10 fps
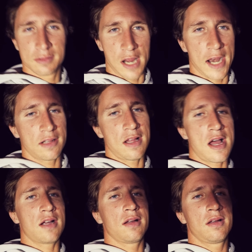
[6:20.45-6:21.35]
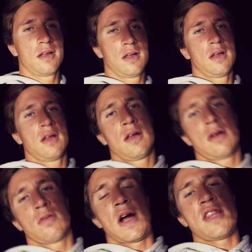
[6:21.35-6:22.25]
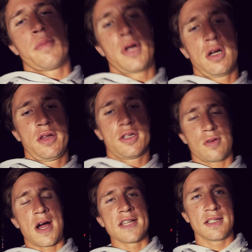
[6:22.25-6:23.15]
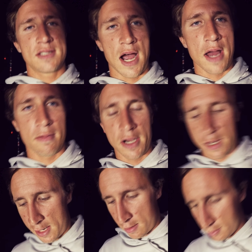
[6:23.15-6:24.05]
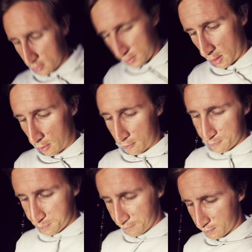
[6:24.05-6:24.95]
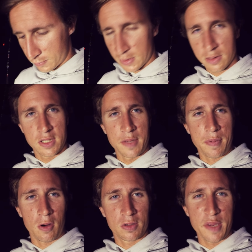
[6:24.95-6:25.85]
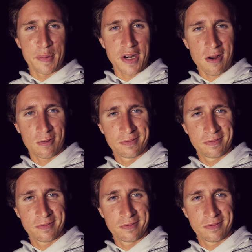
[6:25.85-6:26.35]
9 o'clock, right in the middle of this rising tide right now. So keep on keeping on.